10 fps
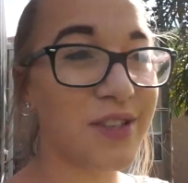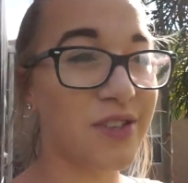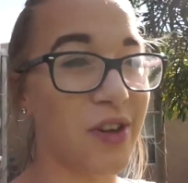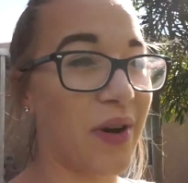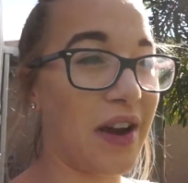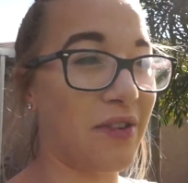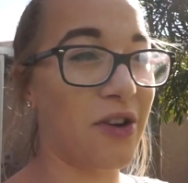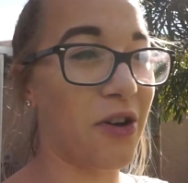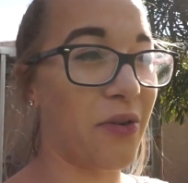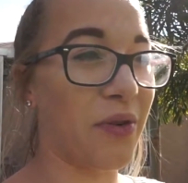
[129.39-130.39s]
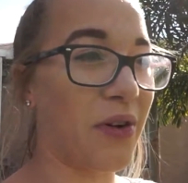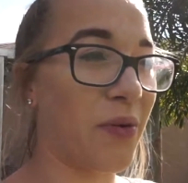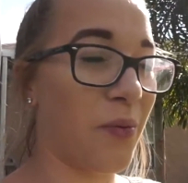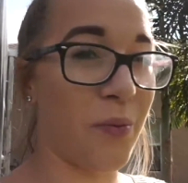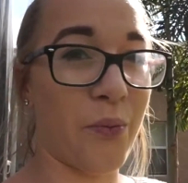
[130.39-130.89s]
so I don't know
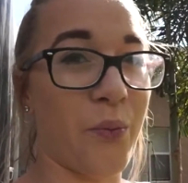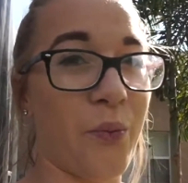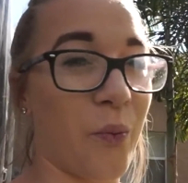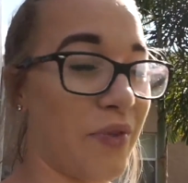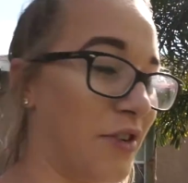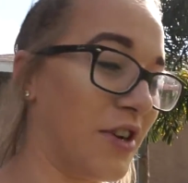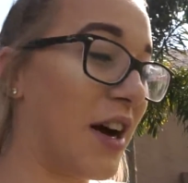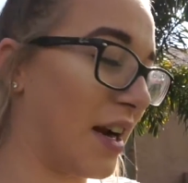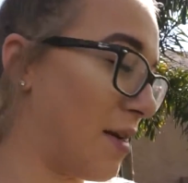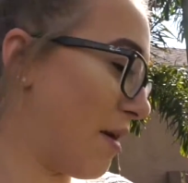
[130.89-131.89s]
what they're talking